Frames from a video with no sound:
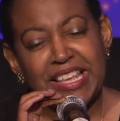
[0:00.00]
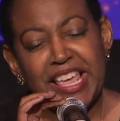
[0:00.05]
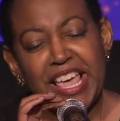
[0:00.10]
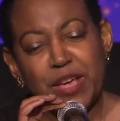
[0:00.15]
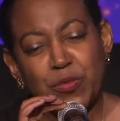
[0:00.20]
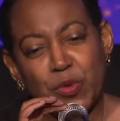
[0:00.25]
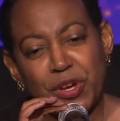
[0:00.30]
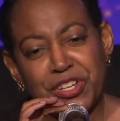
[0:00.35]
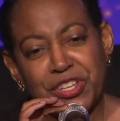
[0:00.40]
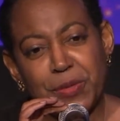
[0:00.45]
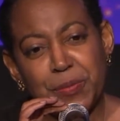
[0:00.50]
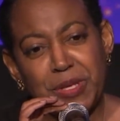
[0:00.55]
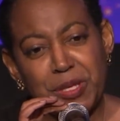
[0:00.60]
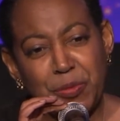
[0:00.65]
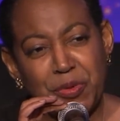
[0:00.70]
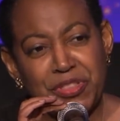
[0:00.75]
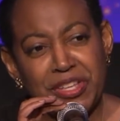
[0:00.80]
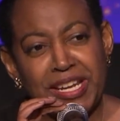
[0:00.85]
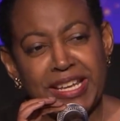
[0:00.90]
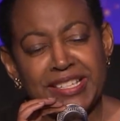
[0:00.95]
And one of the
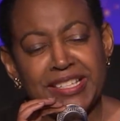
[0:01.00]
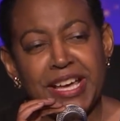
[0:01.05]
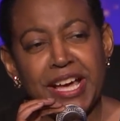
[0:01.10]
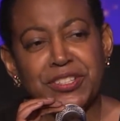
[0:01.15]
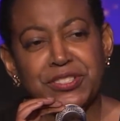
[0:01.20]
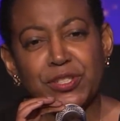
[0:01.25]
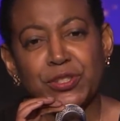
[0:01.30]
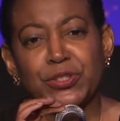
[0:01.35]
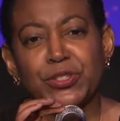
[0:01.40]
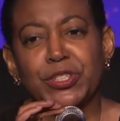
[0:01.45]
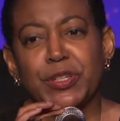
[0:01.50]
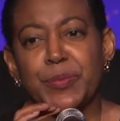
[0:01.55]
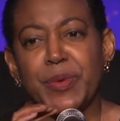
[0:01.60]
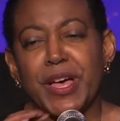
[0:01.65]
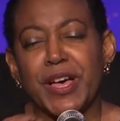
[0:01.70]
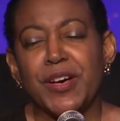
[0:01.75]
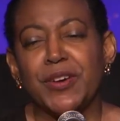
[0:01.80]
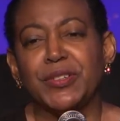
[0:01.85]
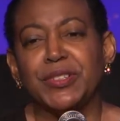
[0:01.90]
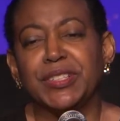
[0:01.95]
people that I got to learn
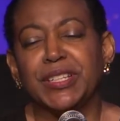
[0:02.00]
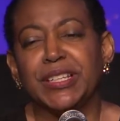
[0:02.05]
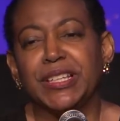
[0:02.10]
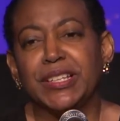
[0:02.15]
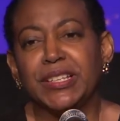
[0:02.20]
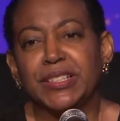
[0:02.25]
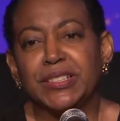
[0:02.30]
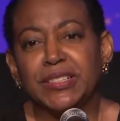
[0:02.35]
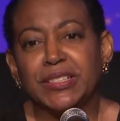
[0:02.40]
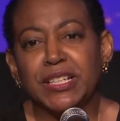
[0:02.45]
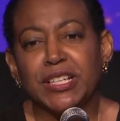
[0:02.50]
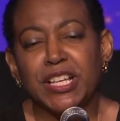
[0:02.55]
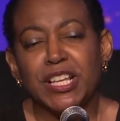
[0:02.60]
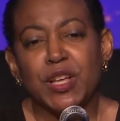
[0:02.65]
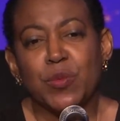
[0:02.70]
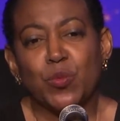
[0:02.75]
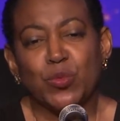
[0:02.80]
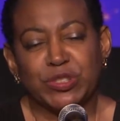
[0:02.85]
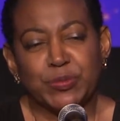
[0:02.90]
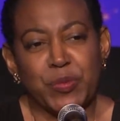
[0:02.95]
about
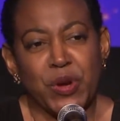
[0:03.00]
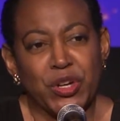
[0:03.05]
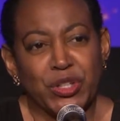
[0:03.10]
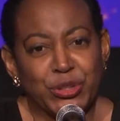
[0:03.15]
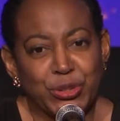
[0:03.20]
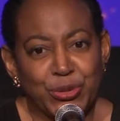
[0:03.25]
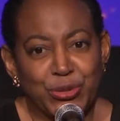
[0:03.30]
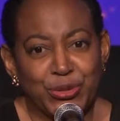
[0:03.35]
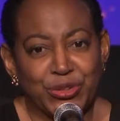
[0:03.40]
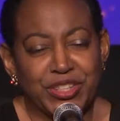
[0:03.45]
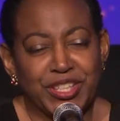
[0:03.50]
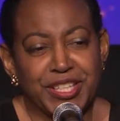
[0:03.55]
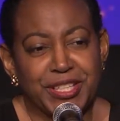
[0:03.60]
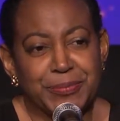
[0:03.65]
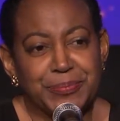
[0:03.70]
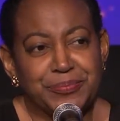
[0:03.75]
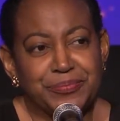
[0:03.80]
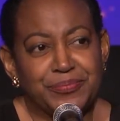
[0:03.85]
was Martin Luther King.